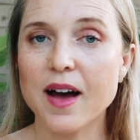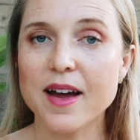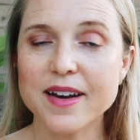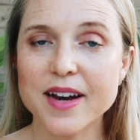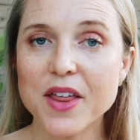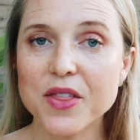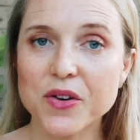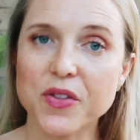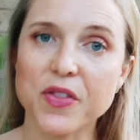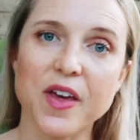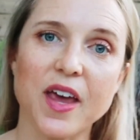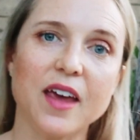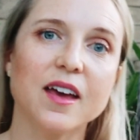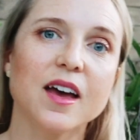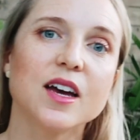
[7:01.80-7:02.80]
another
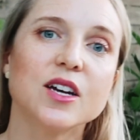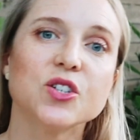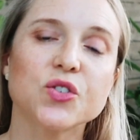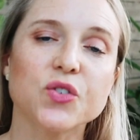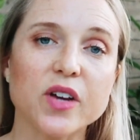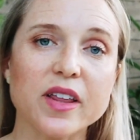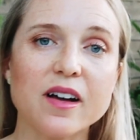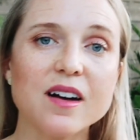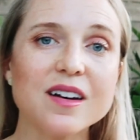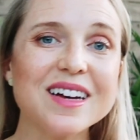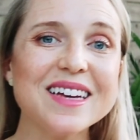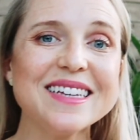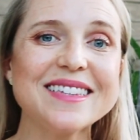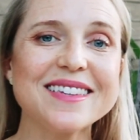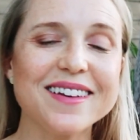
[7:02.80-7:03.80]
thing, Sri
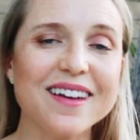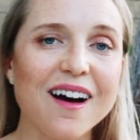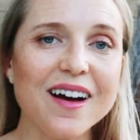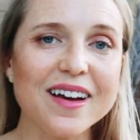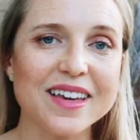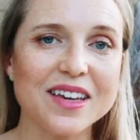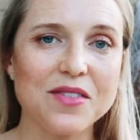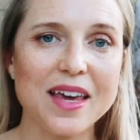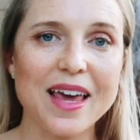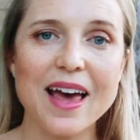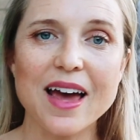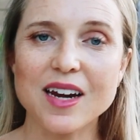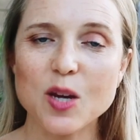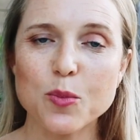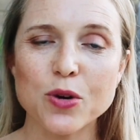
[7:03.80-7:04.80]
Lanka is not giving
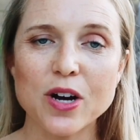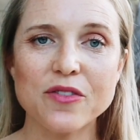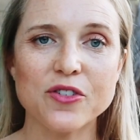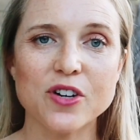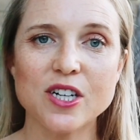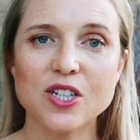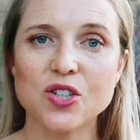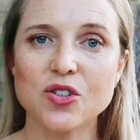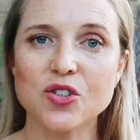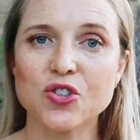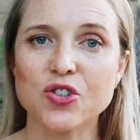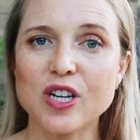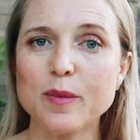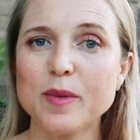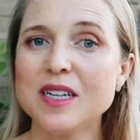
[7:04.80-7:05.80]
any preferential
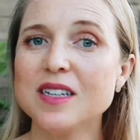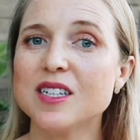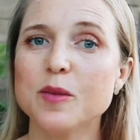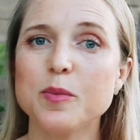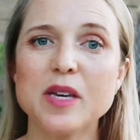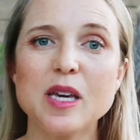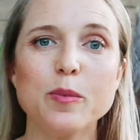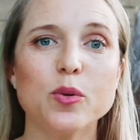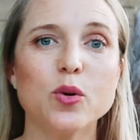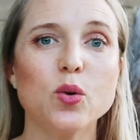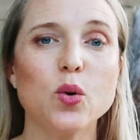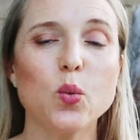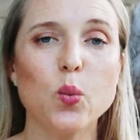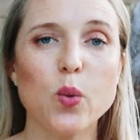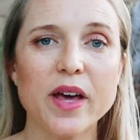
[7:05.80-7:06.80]
treatment to people
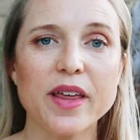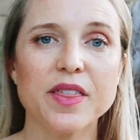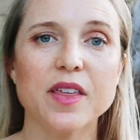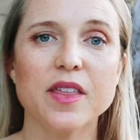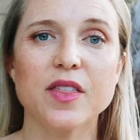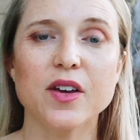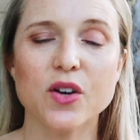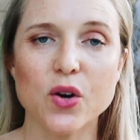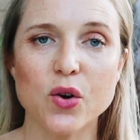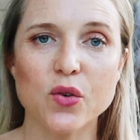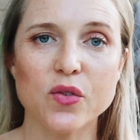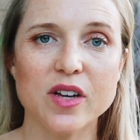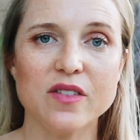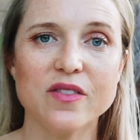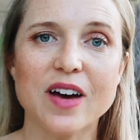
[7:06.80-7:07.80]
with the
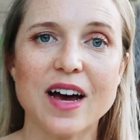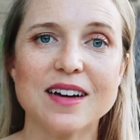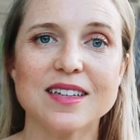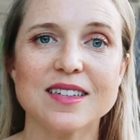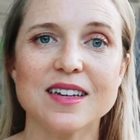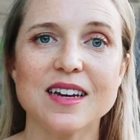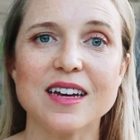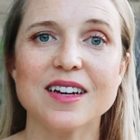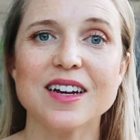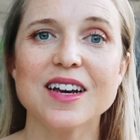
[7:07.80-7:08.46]
COVID vaccine.